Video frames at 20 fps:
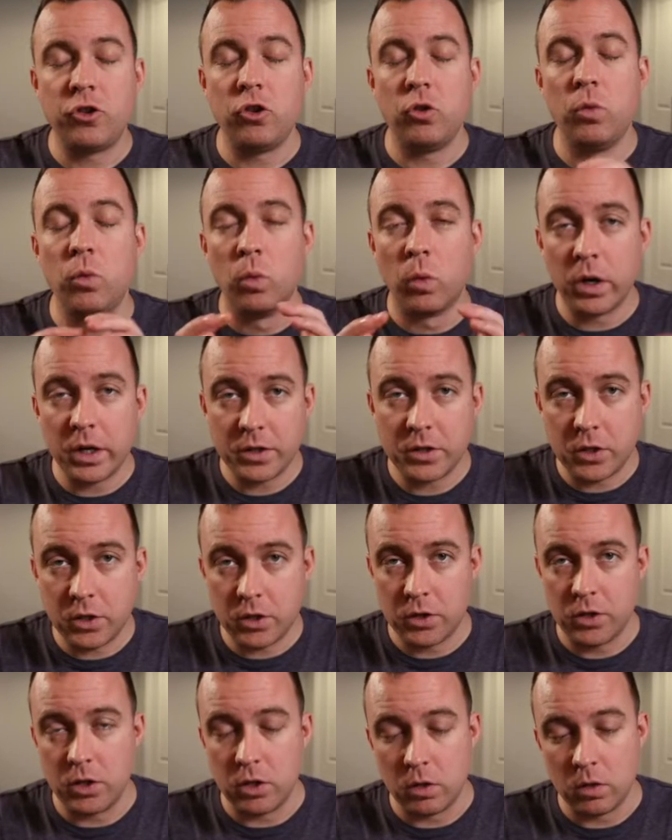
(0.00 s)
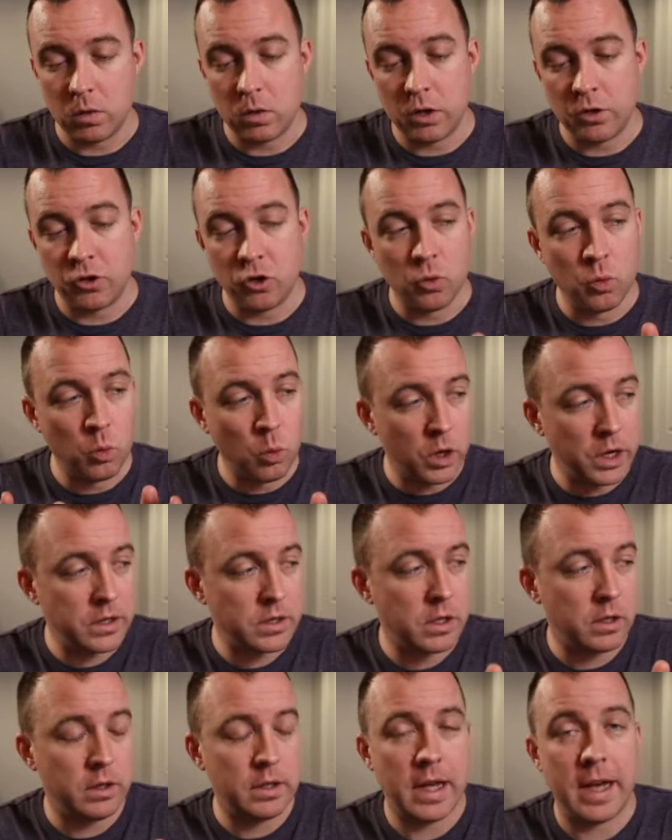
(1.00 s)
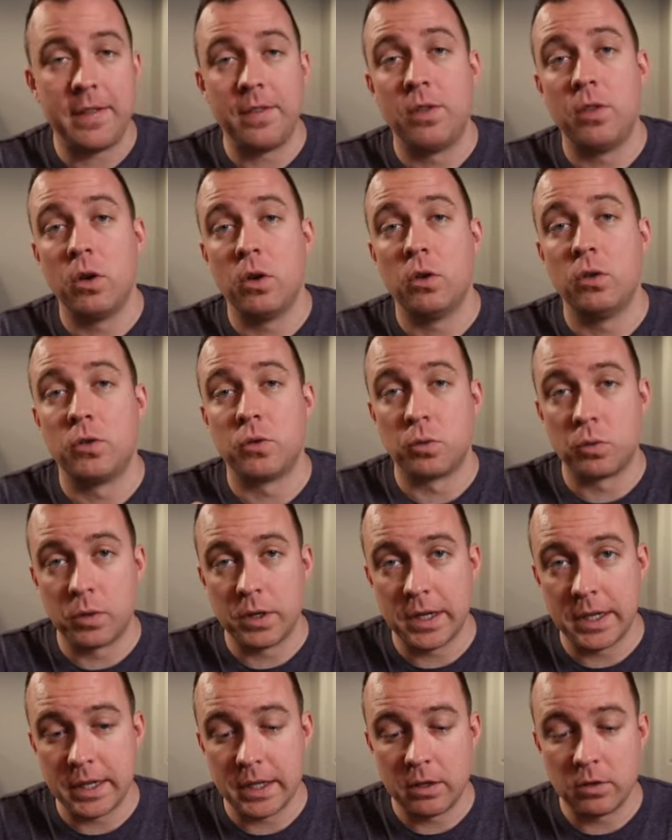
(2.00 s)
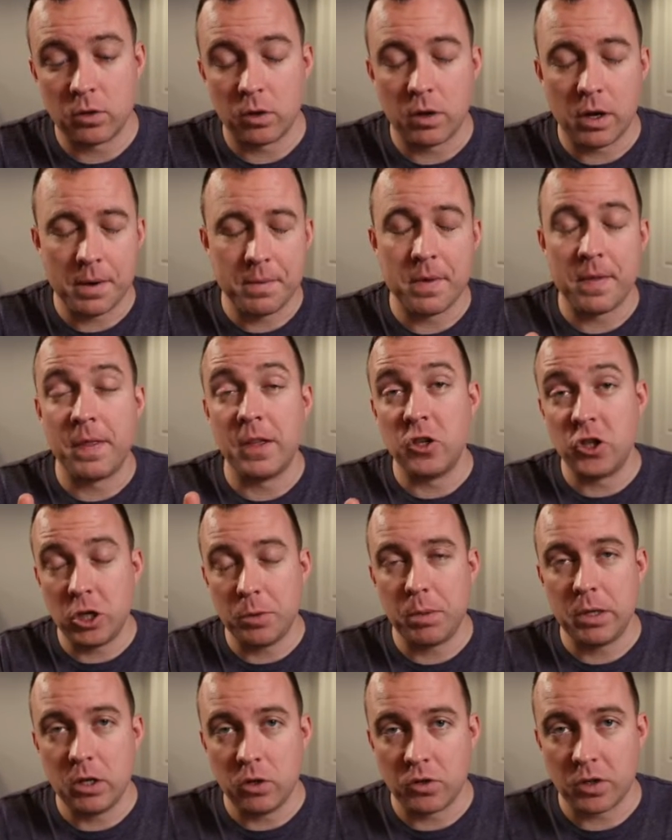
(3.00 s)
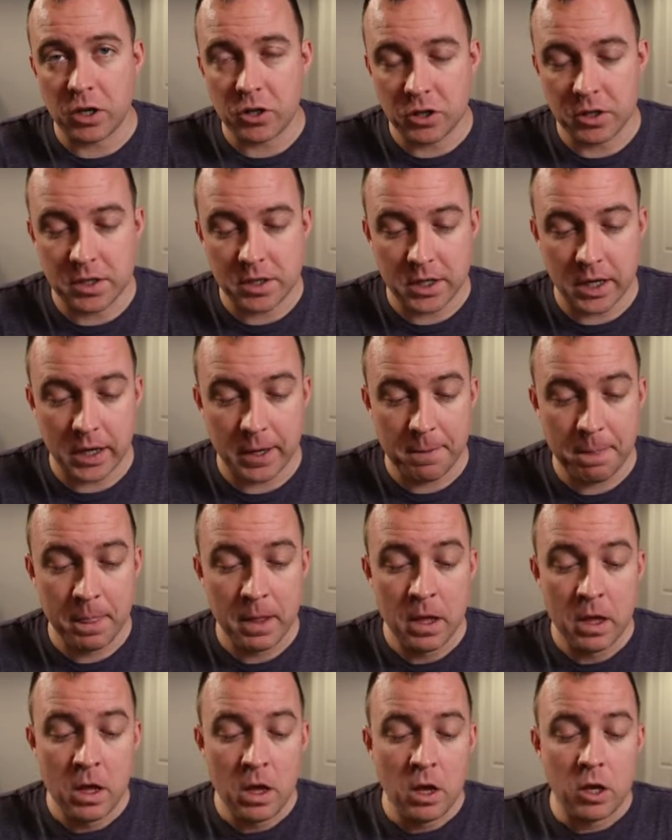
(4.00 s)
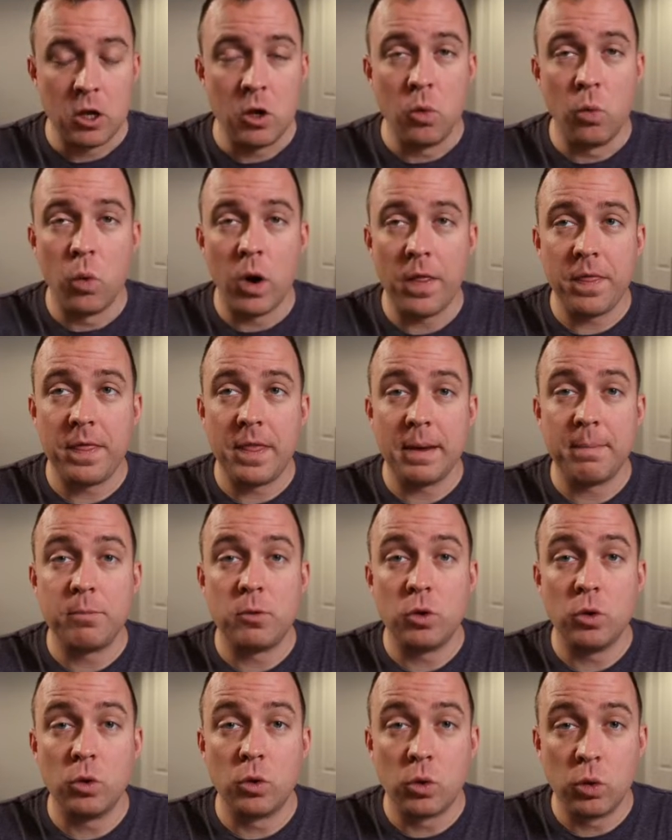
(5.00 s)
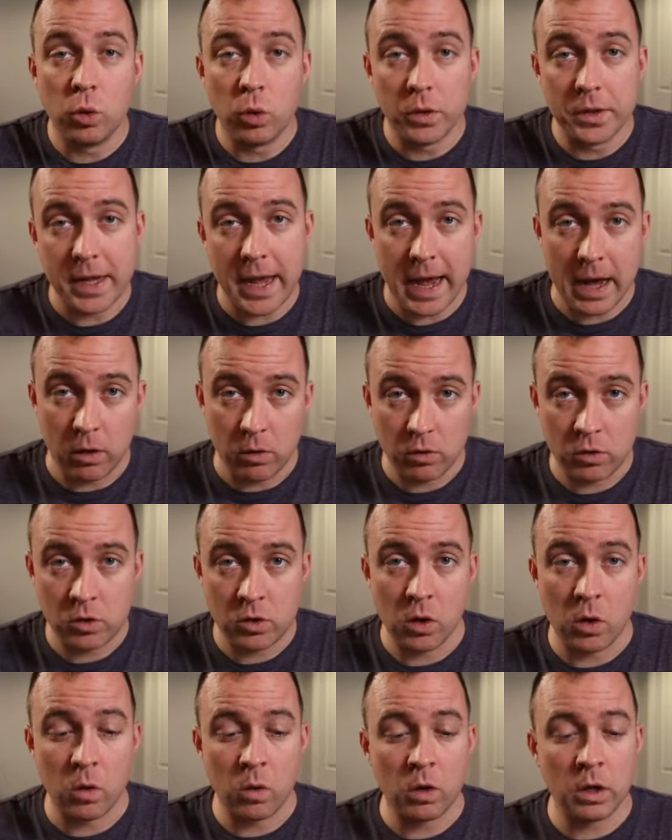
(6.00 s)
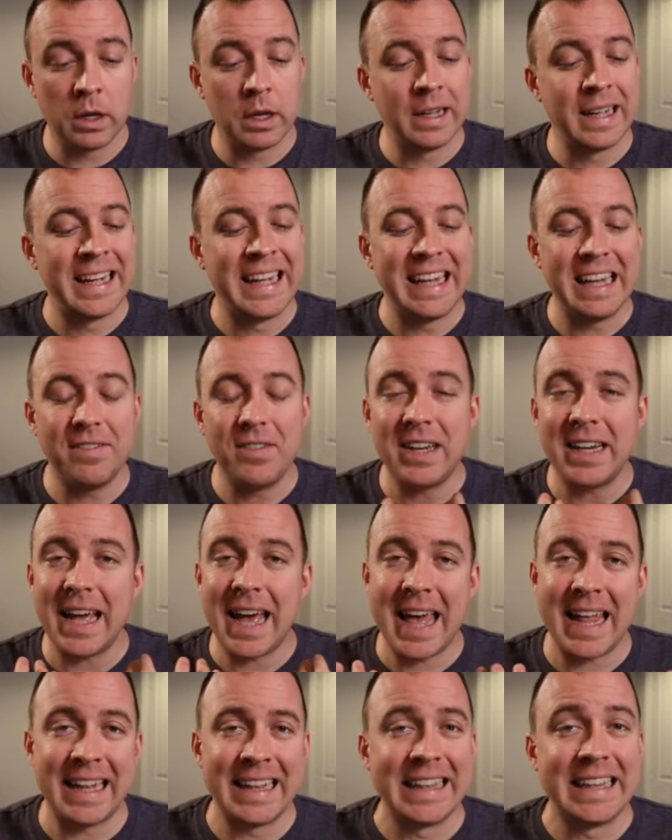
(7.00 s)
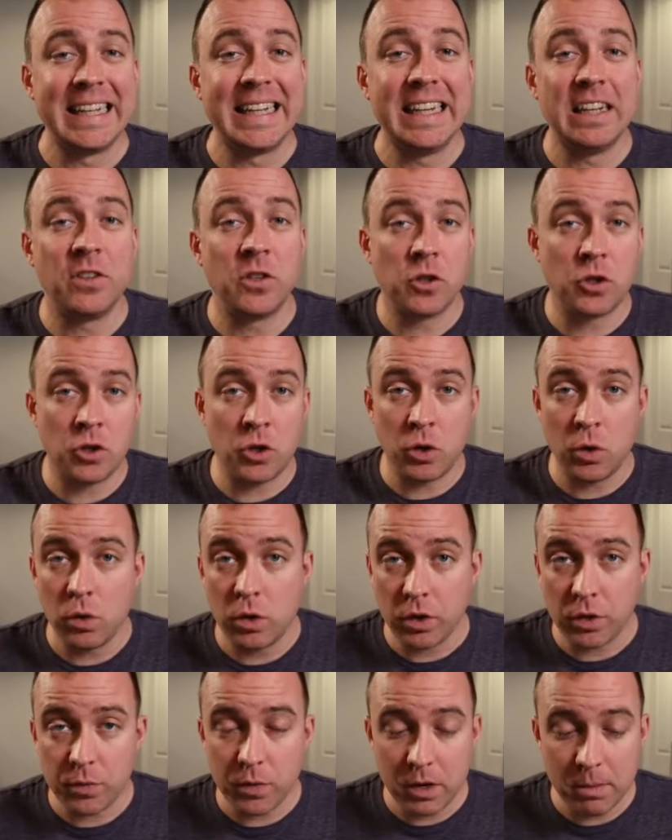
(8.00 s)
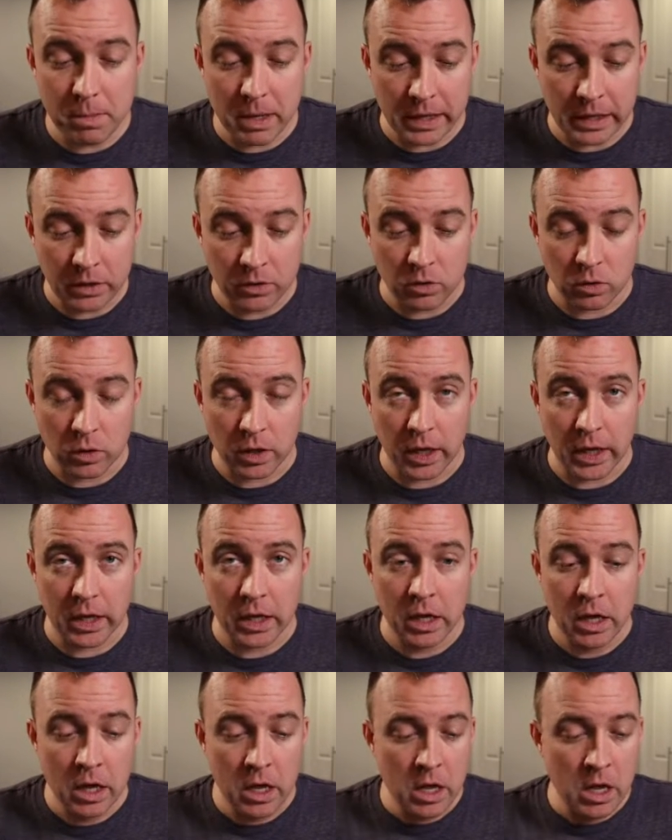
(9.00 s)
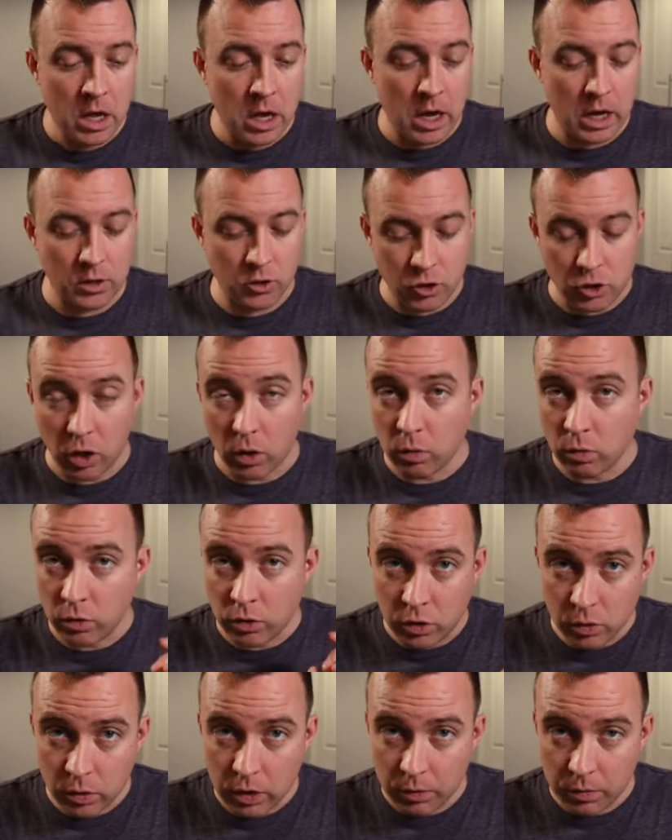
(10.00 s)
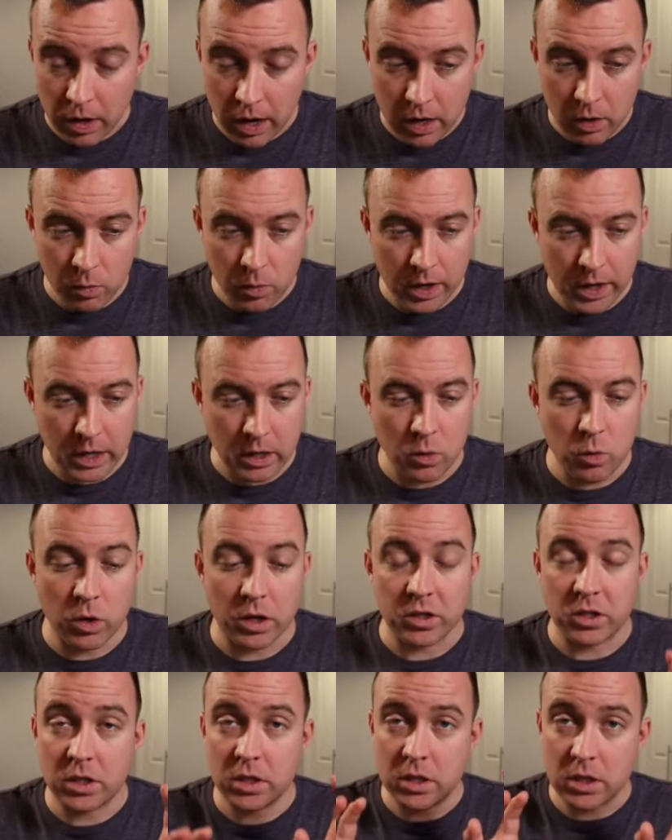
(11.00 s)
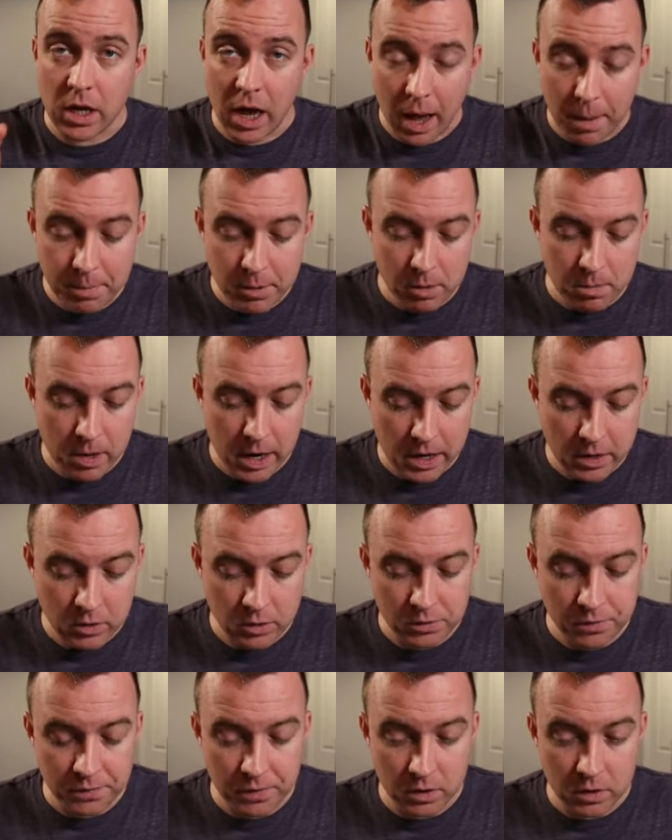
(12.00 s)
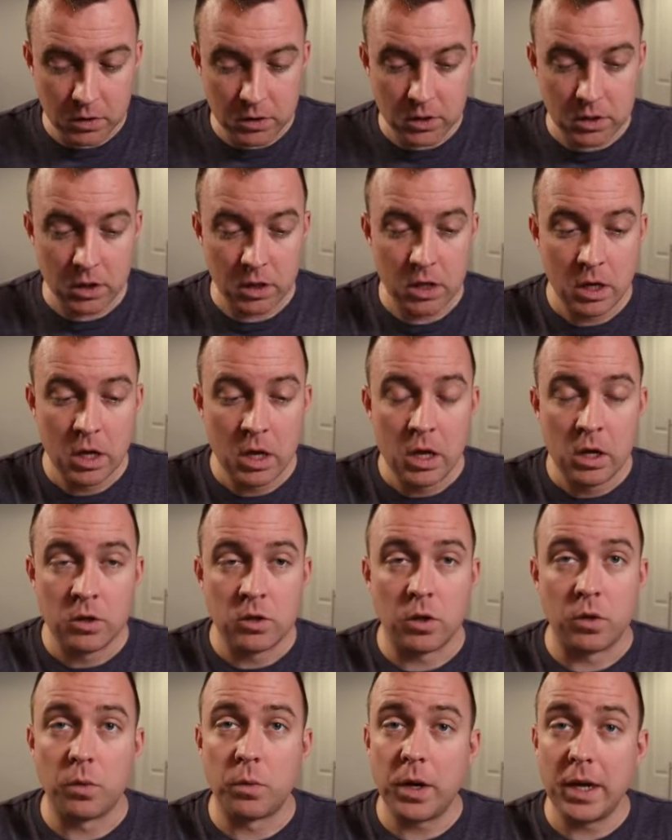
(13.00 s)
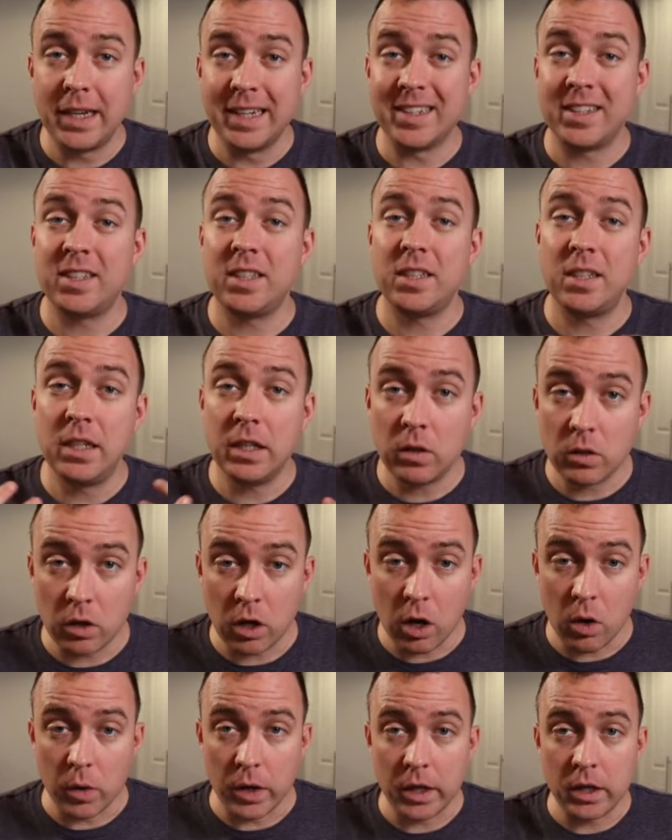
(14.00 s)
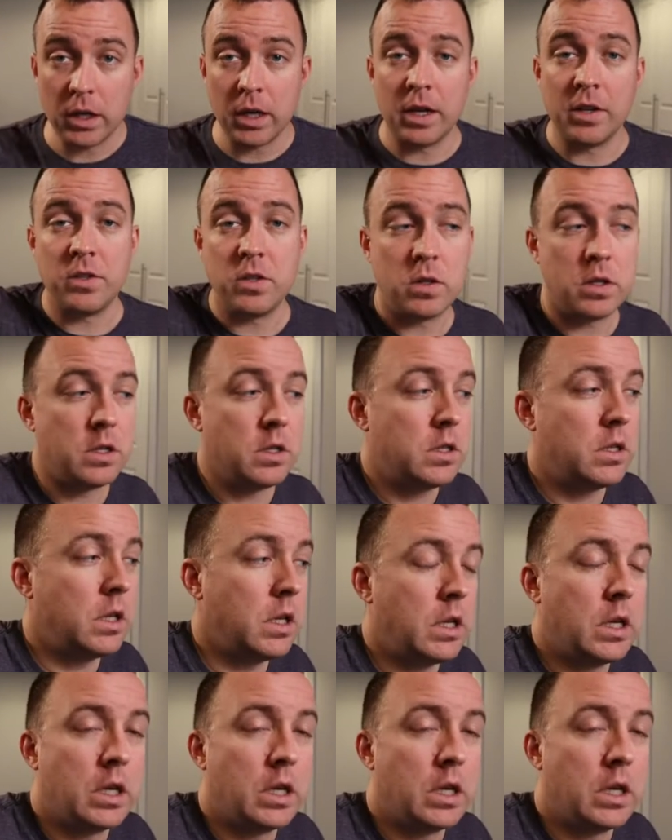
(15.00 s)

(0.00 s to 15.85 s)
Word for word: you want to do is you want to let those rigs or uh, the GPUs, I should say, you want them to cool down. So give it at least two to three minutes, okay? Uh, don't do it right away. You wanna stop your miners first. So the rig is still going, as you can see